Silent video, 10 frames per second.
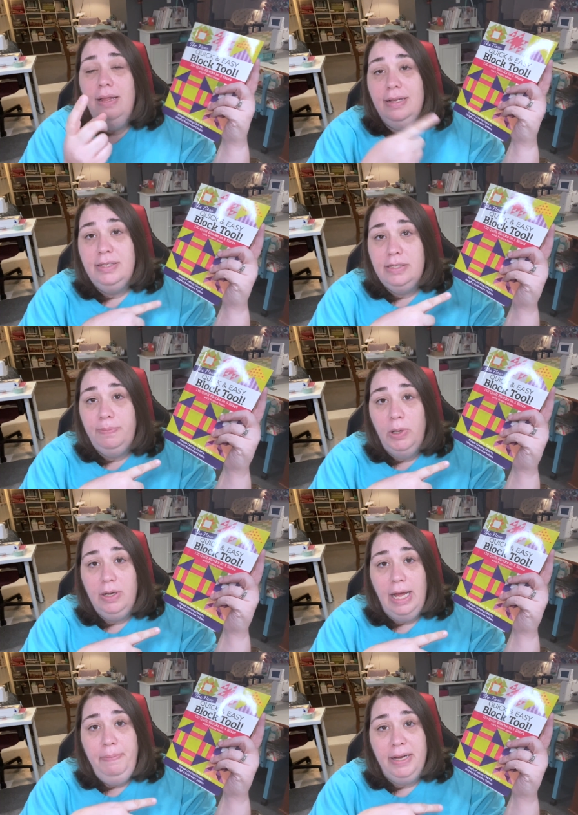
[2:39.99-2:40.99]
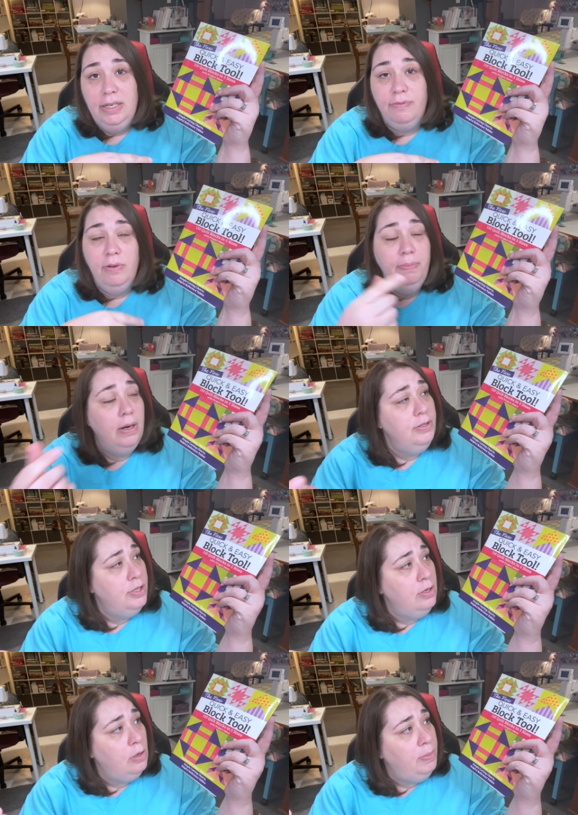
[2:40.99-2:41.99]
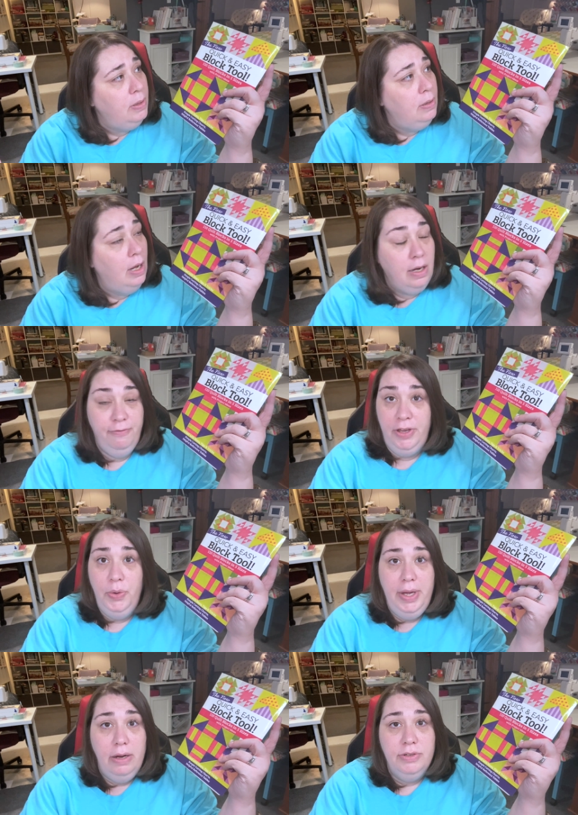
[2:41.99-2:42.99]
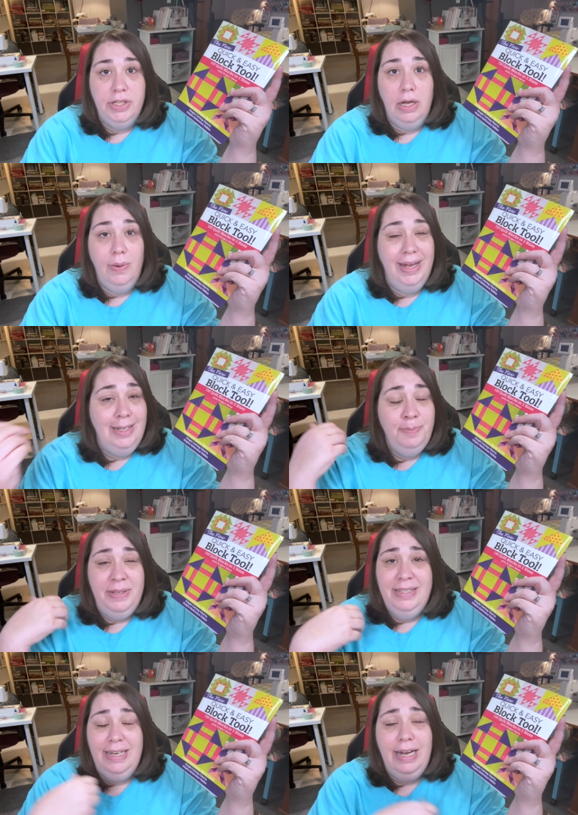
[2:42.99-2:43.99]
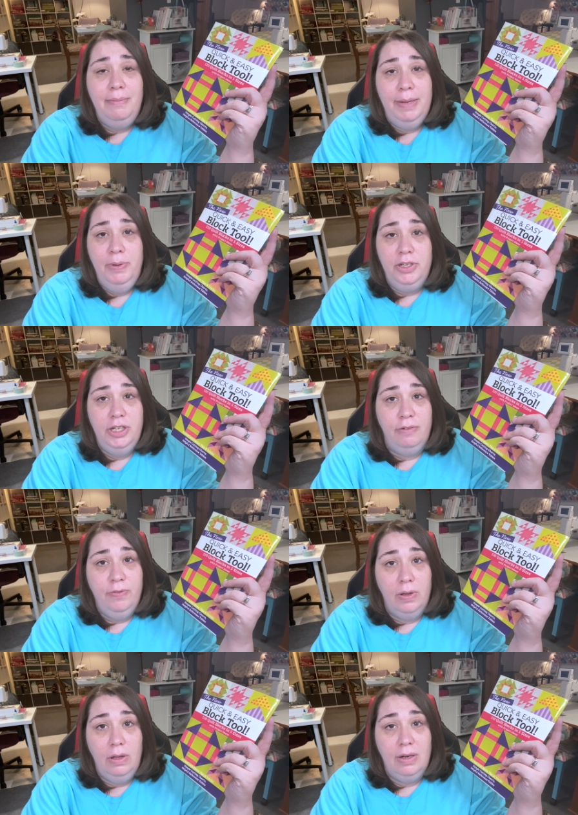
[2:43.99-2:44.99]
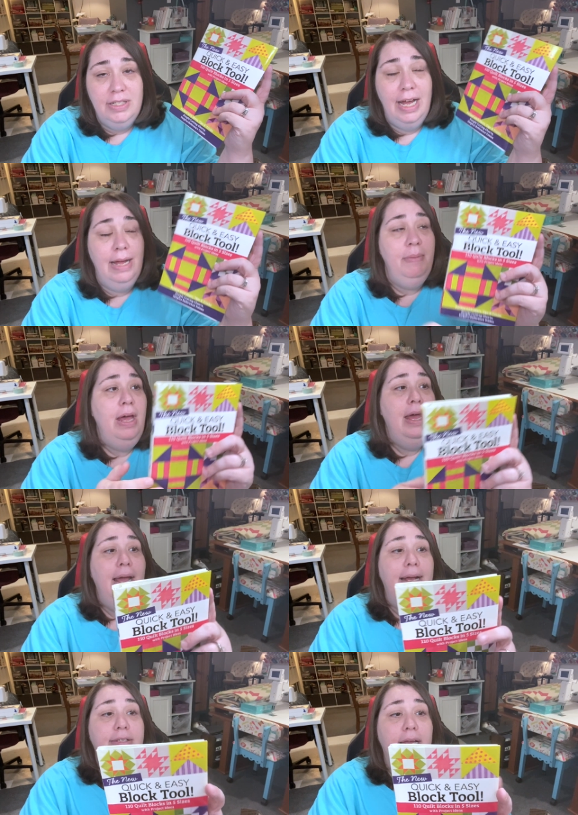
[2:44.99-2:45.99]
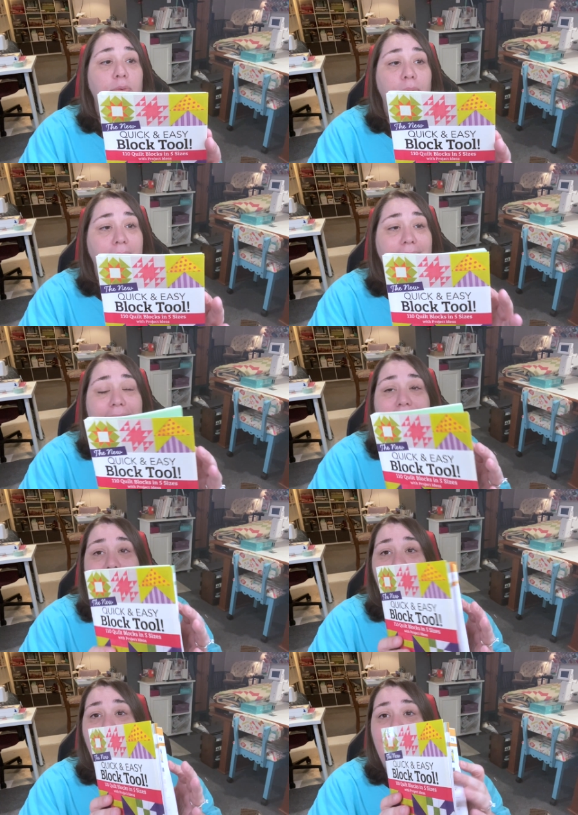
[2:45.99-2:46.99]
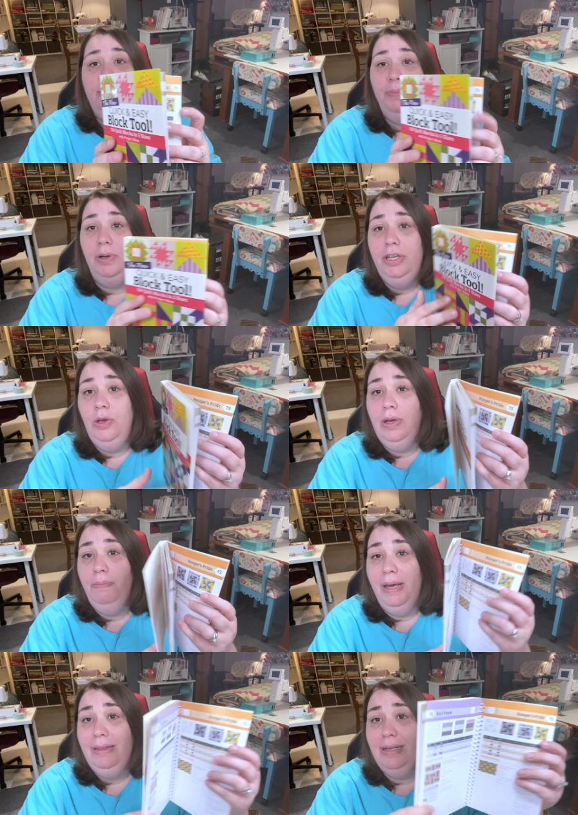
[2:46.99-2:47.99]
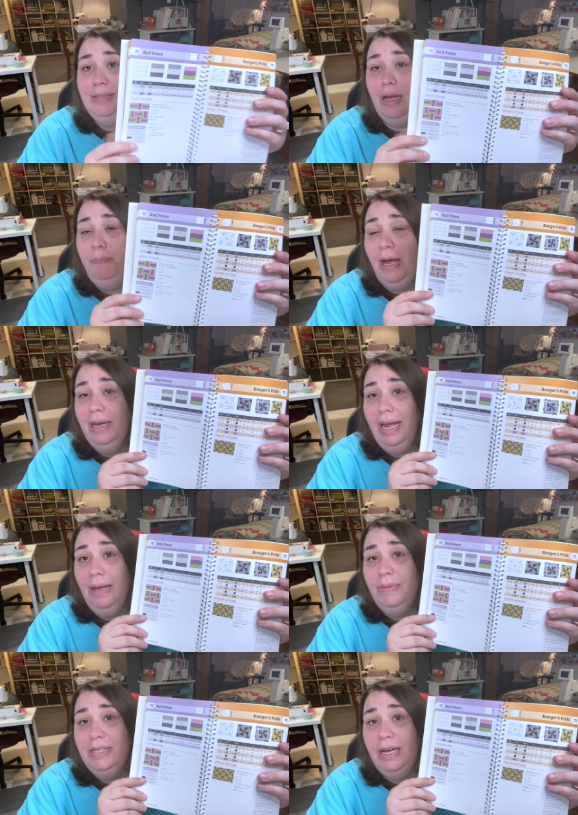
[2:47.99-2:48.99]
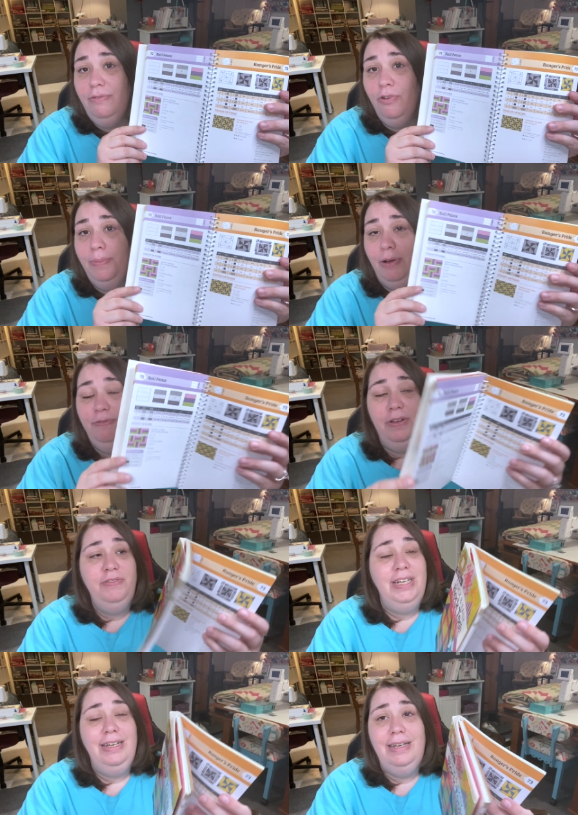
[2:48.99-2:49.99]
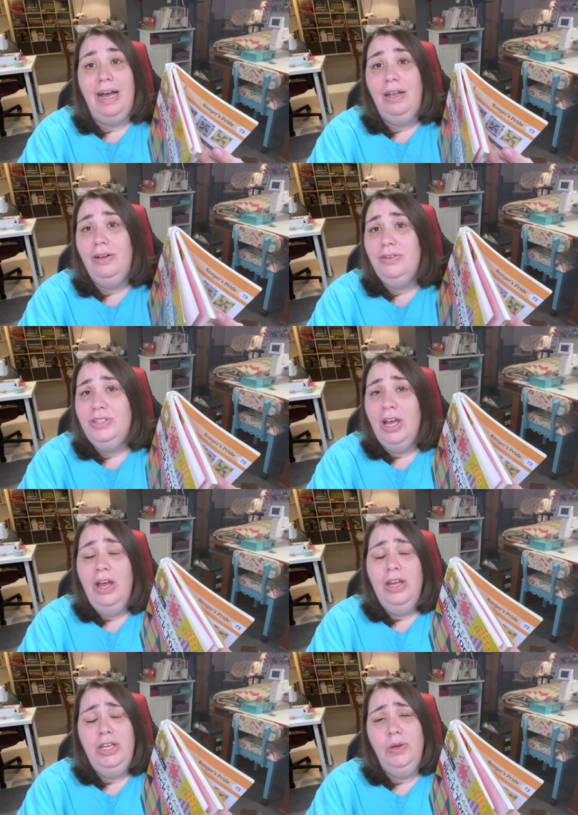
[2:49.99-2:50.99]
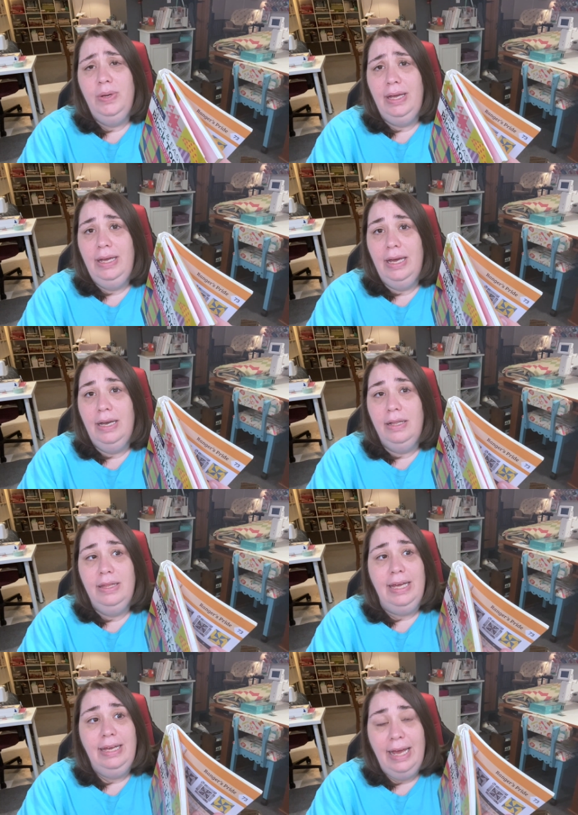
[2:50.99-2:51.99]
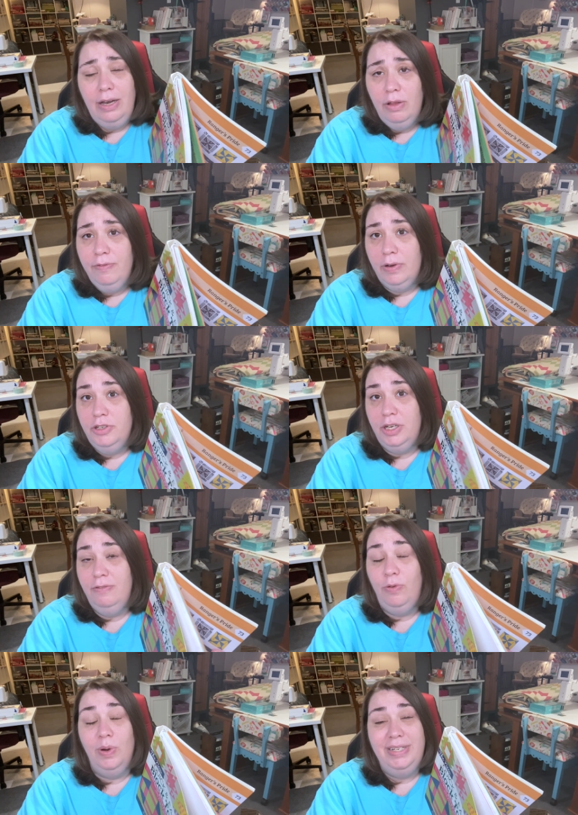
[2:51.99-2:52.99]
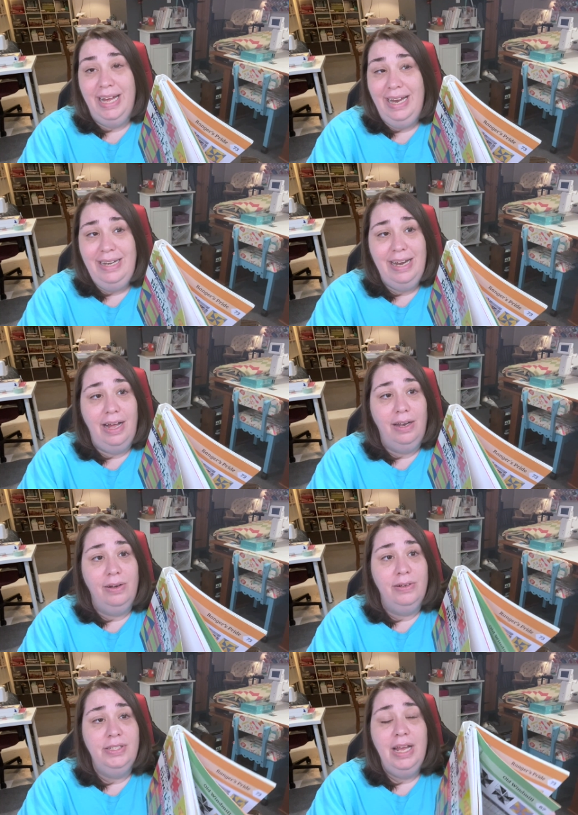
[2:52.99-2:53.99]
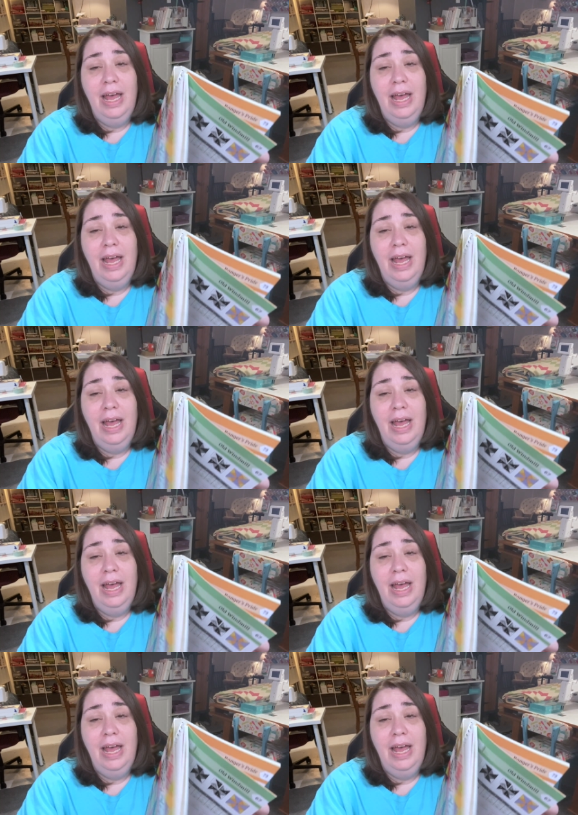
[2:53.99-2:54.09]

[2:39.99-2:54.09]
This is a book I picked up from Barnes & Noble a few years ago, and it's been sitting on my bookshelf for a long time. It's a really nice book. You can pick this up on Amazon for about $15. You can get the Kindle version for $10,